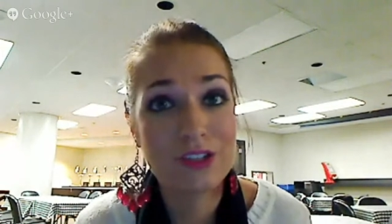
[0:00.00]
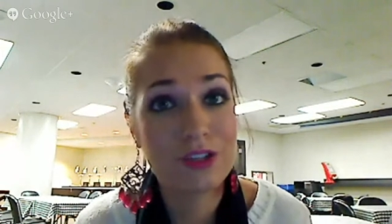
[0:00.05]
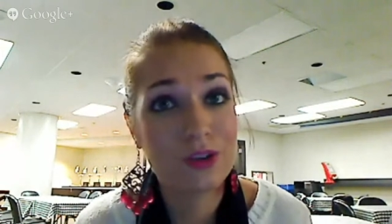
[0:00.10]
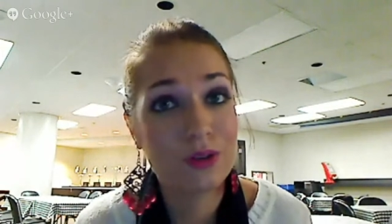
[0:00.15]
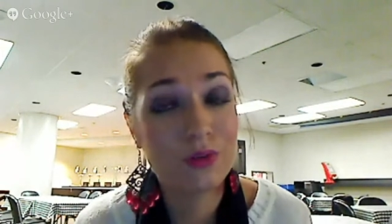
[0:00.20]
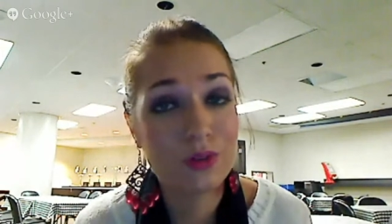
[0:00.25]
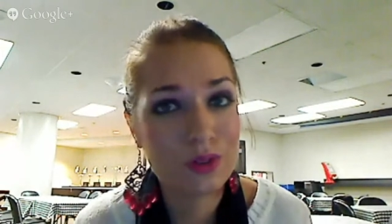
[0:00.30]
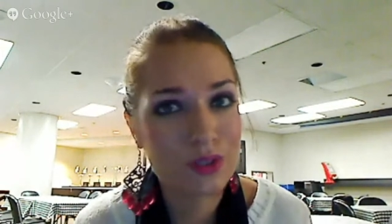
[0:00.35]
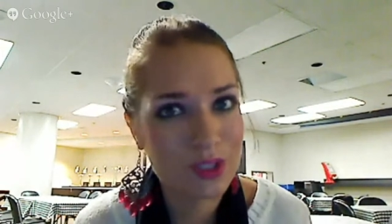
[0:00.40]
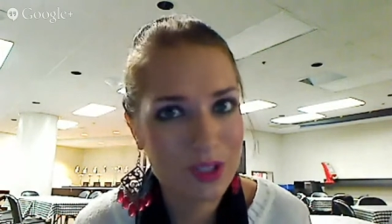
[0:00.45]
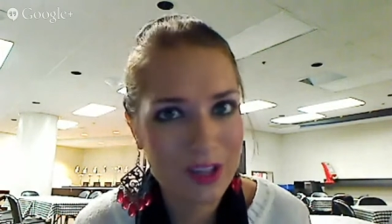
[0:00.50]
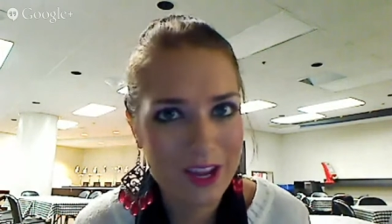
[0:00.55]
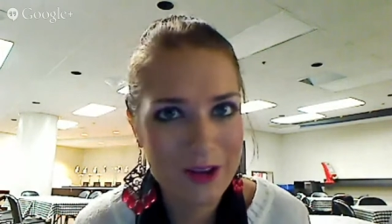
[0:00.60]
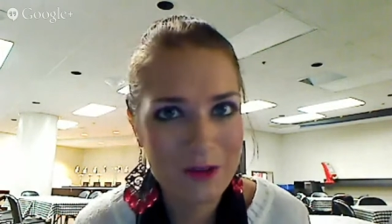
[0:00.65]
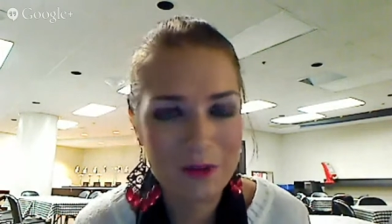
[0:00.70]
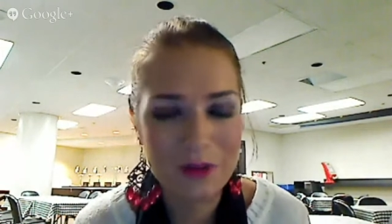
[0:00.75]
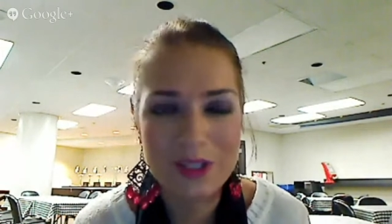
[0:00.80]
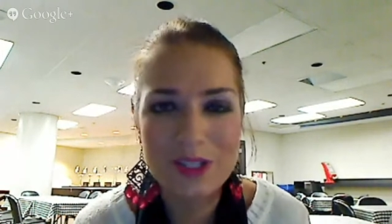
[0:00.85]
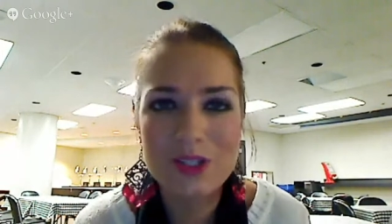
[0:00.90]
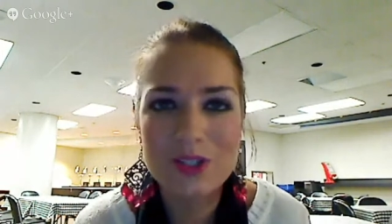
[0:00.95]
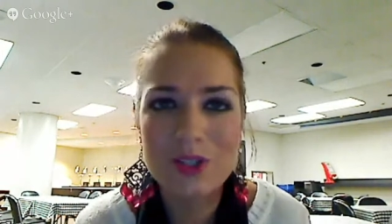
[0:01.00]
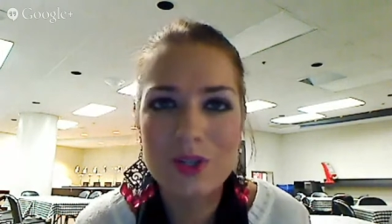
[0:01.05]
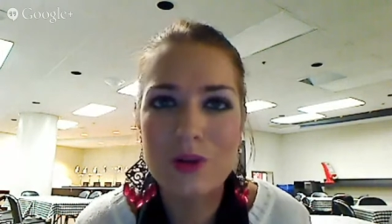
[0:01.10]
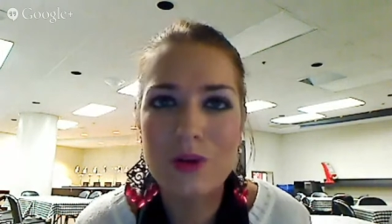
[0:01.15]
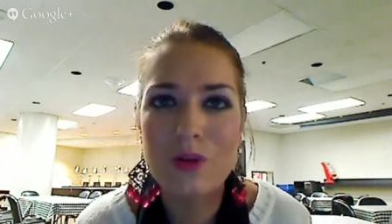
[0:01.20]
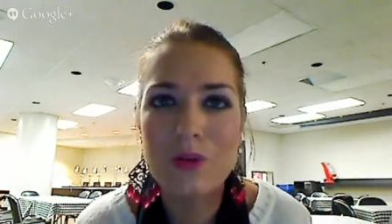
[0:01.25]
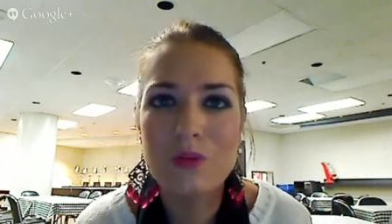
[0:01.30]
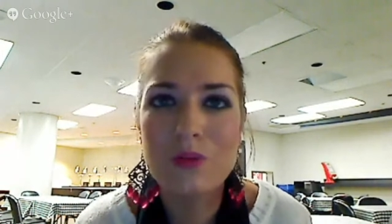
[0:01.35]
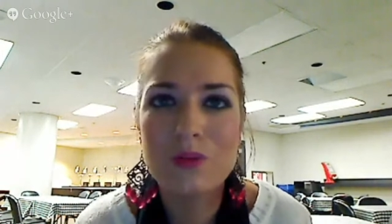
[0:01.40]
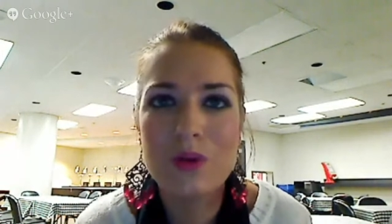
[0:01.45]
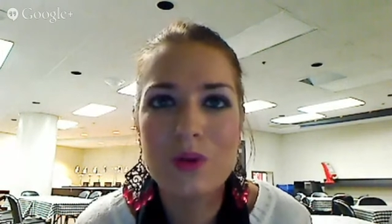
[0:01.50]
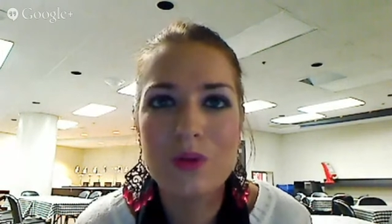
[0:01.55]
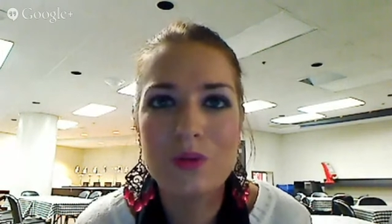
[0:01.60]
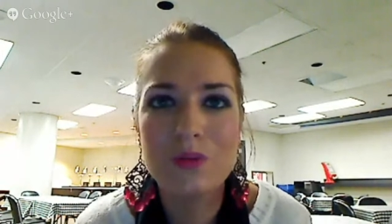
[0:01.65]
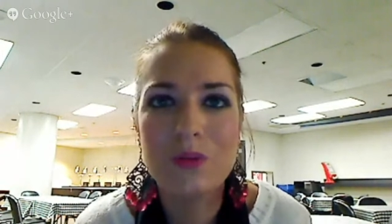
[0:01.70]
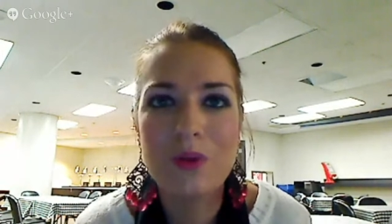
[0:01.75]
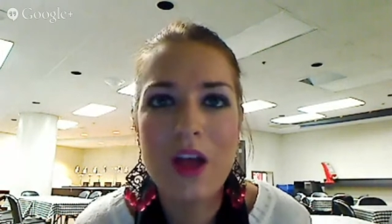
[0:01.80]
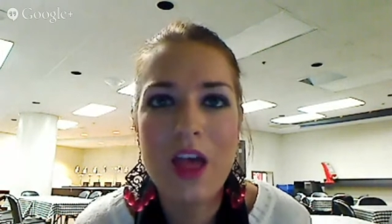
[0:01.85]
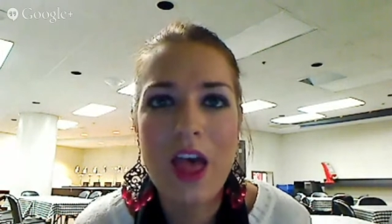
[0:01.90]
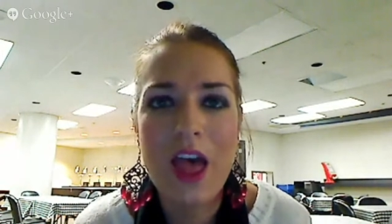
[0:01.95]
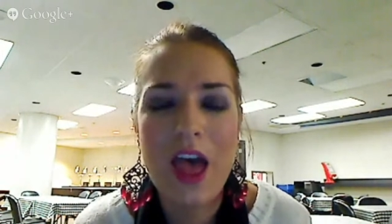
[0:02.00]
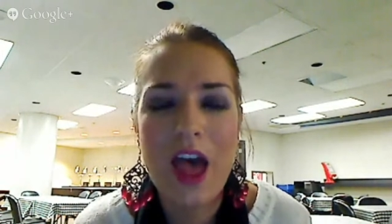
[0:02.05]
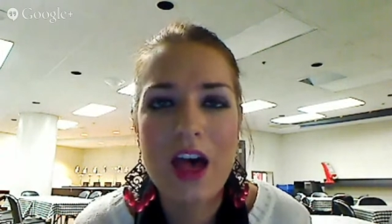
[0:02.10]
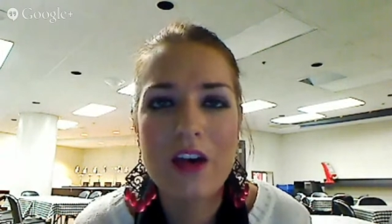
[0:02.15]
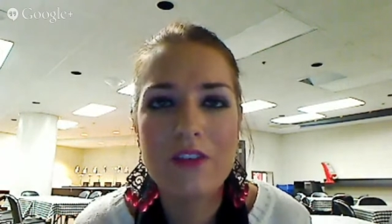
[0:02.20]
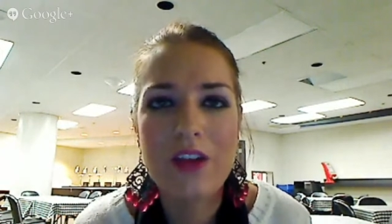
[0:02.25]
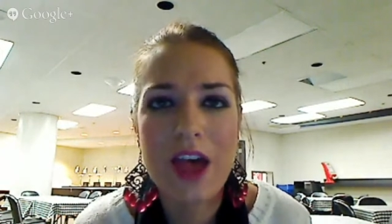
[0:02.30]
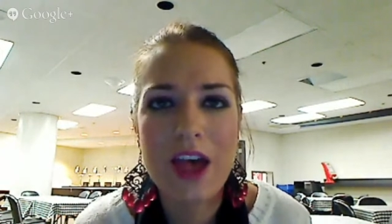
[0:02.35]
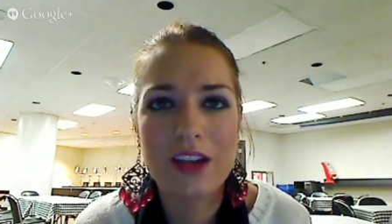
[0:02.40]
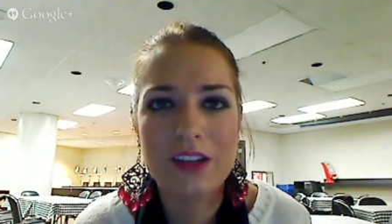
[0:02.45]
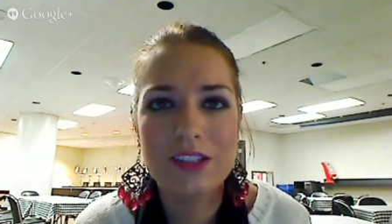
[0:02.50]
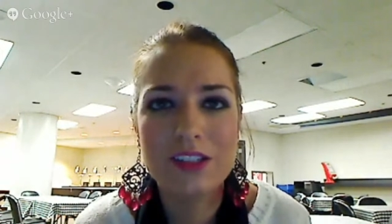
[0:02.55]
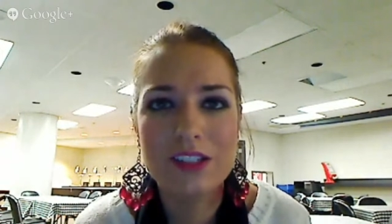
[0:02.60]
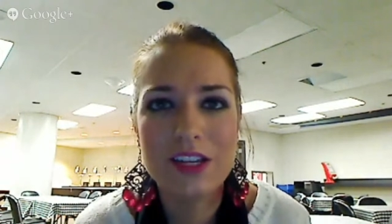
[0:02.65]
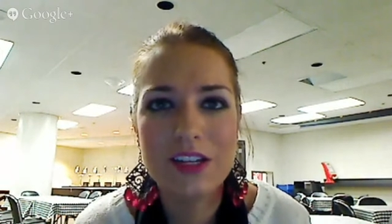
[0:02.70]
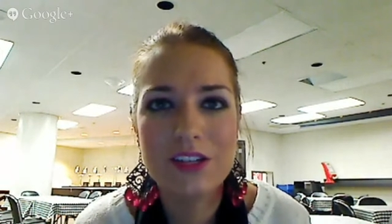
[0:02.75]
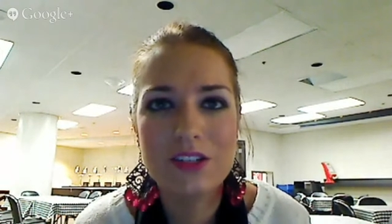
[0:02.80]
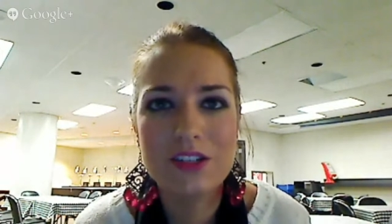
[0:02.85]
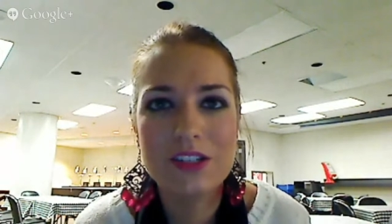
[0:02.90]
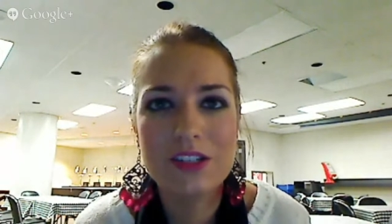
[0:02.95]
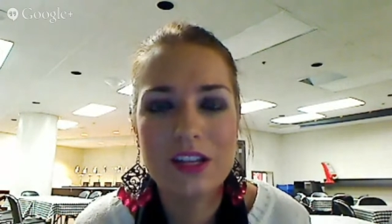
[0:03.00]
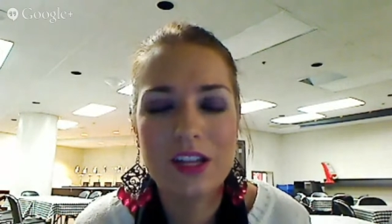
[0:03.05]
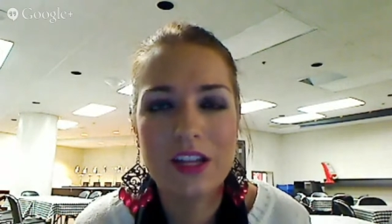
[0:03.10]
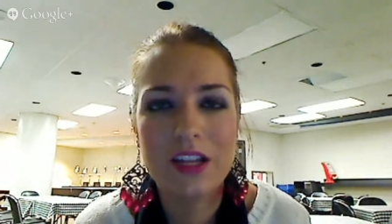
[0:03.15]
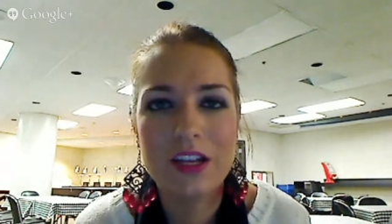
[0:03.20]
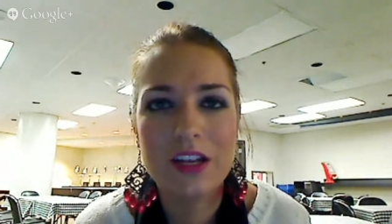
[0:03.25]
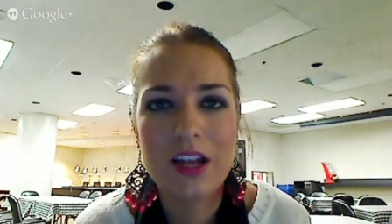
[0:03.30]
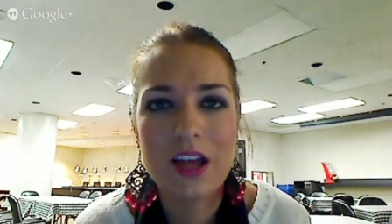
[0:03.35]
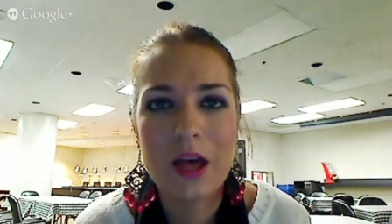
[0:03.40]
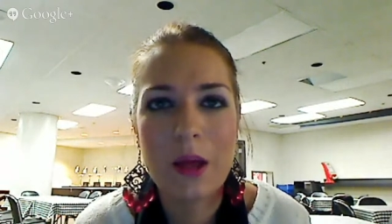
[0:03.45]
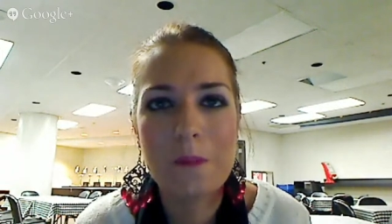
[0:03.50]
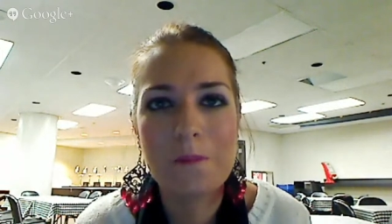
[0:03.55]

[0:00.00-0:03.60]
as their first language, who have accents and